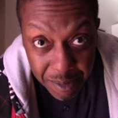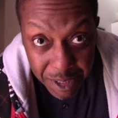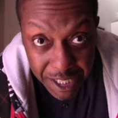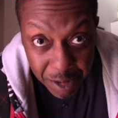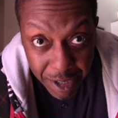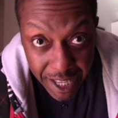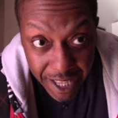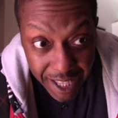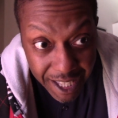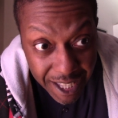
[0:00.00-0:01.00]
But anyway,
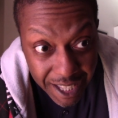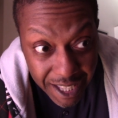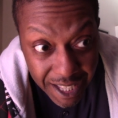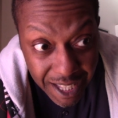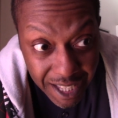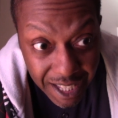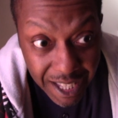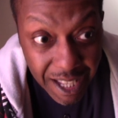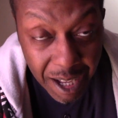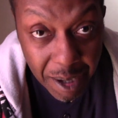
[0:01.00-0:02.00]

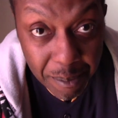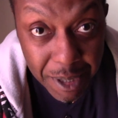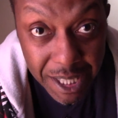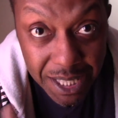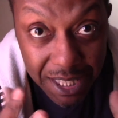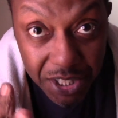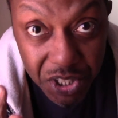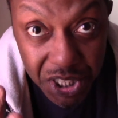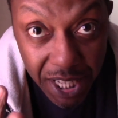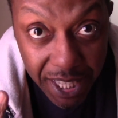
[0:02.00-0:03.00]
a little
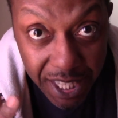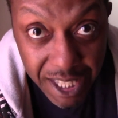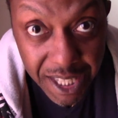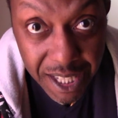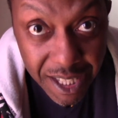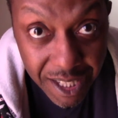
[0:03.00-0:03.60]
shaky.